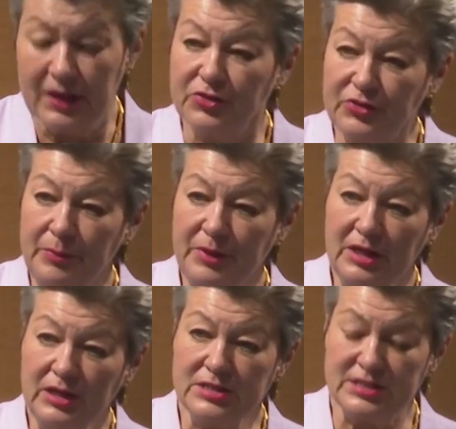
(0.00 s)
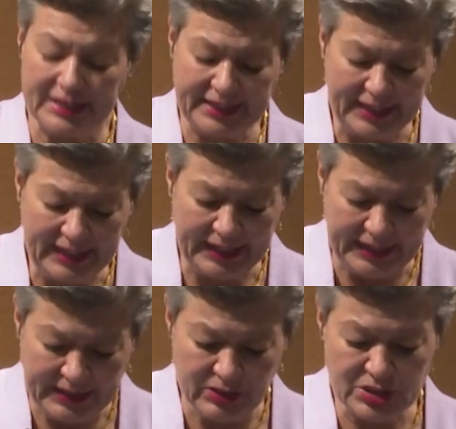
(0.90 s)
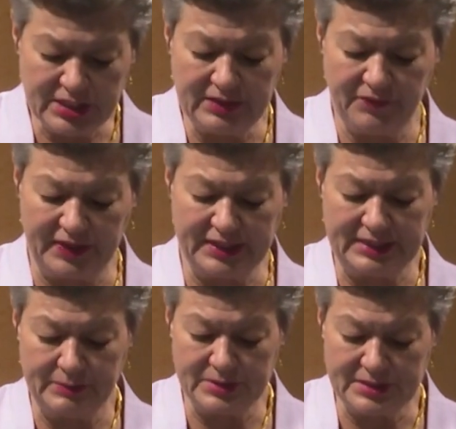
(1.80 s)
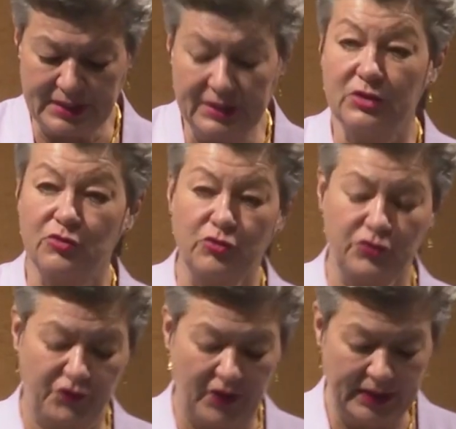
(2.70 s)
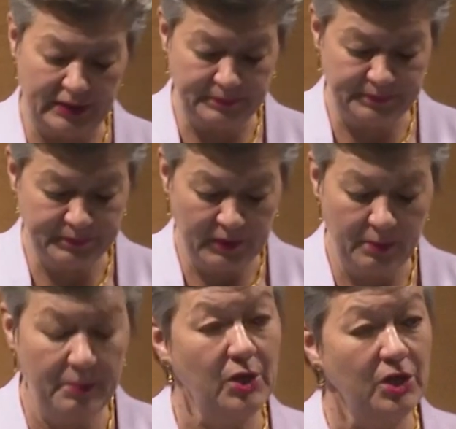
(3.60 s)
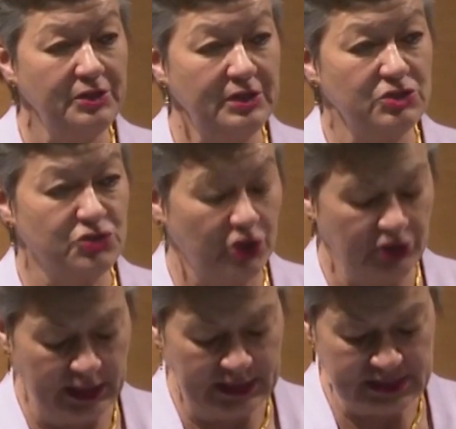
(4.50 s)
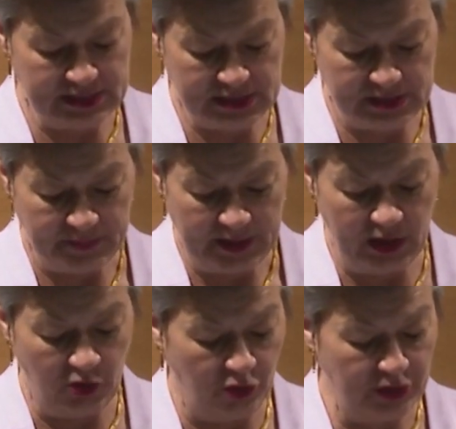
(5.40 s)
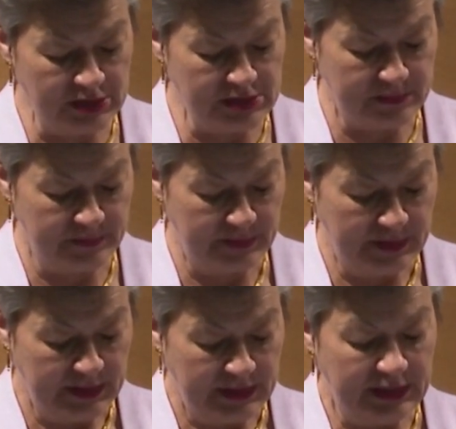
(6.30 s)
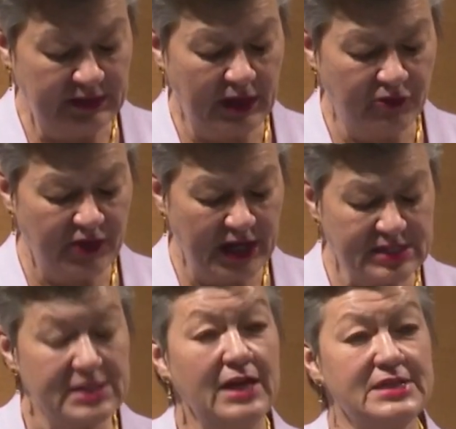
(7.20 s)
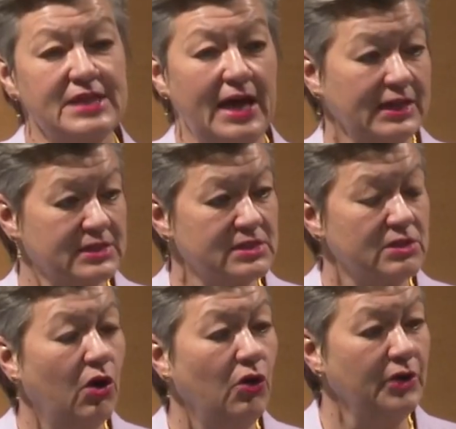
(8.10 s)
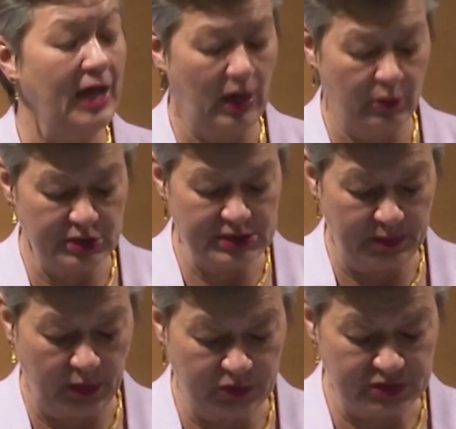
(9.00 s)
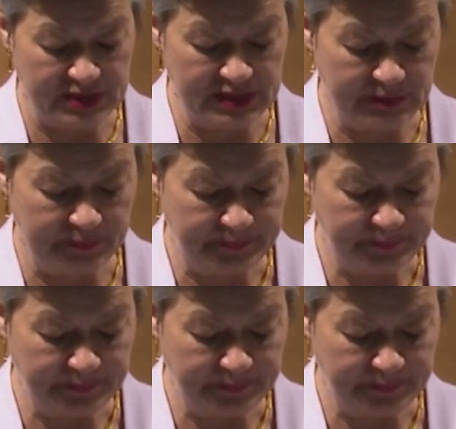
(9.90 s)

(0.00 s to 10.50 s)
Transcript: Criminals kill innocent victims in the crossfire, murder journalists and lawyers, in direct attacks on our democracies.